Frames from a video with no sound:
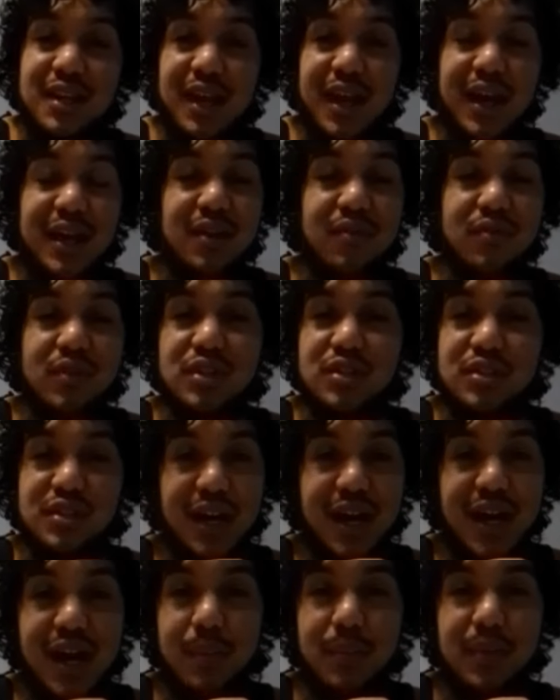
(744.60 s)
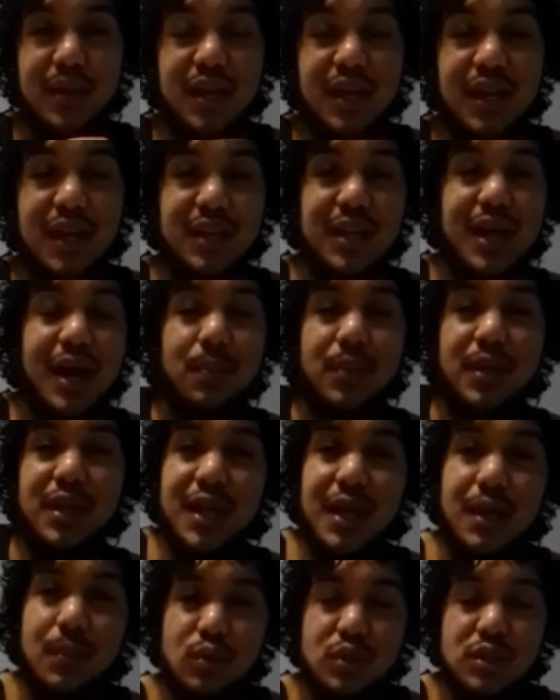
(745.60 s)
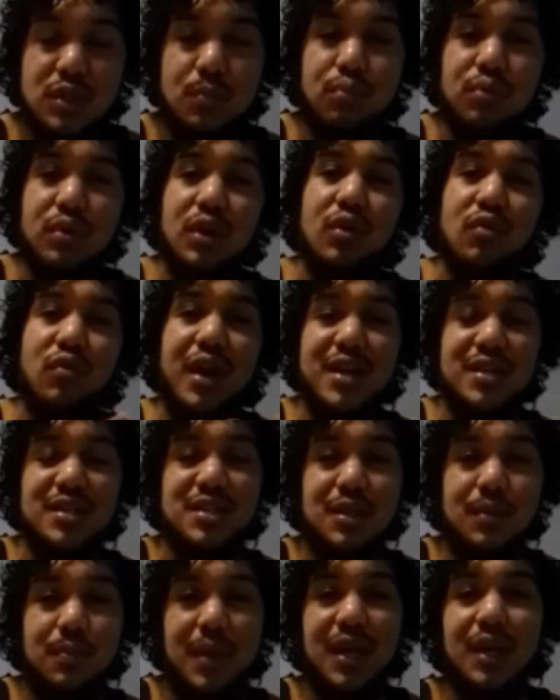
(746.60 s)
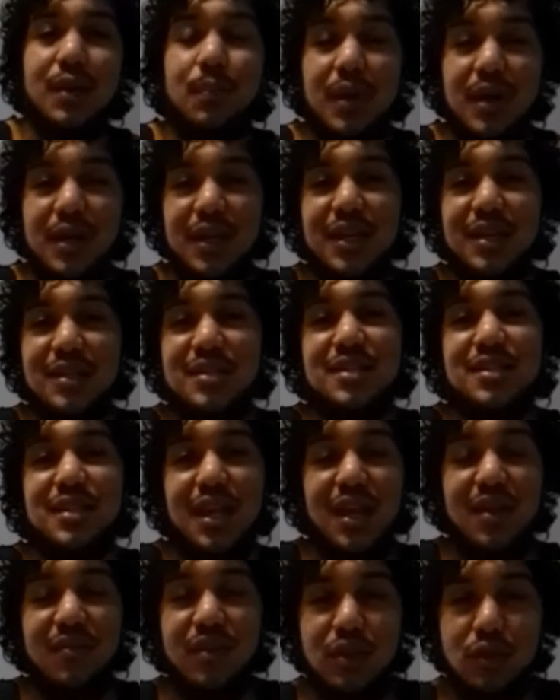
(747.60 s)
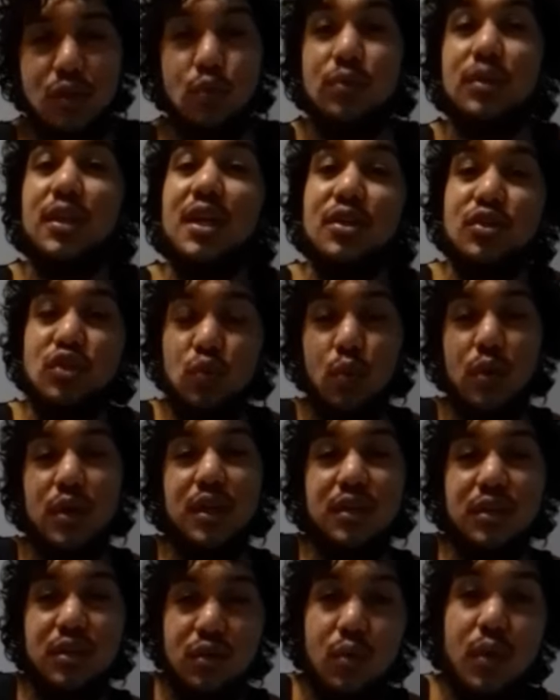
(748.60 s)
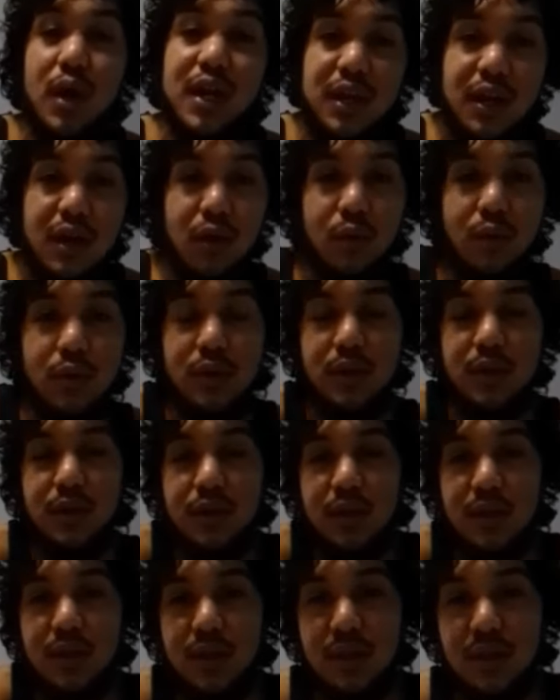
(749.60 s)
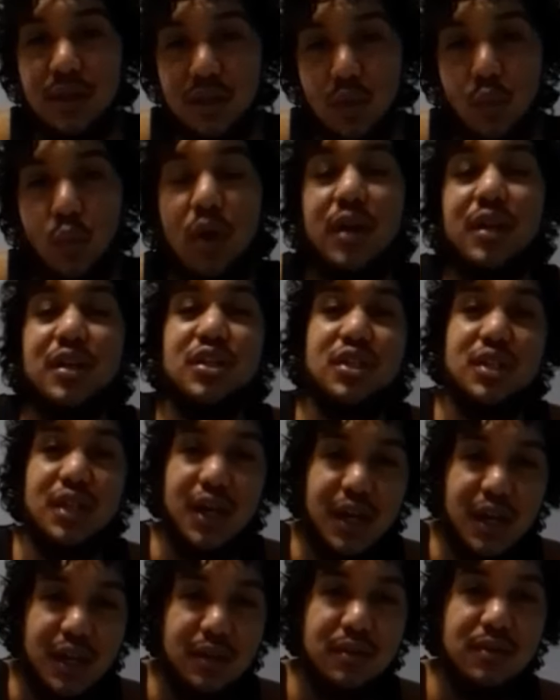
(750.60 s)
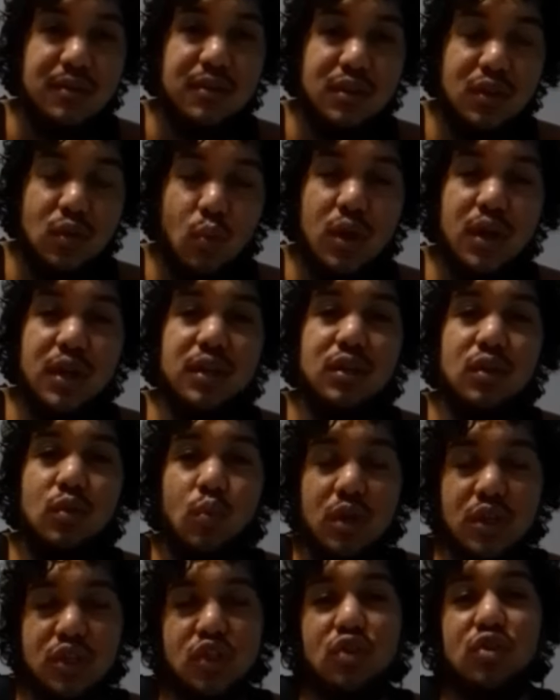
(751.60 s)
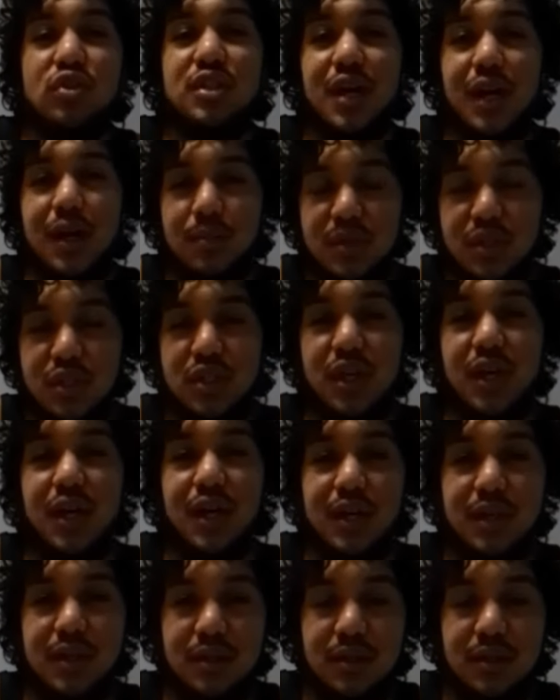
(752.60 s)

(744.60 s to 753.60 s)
at every job, and not being able to progress and make money and save and do things you want to do. I know. You want to shine. You want you want your time to shine.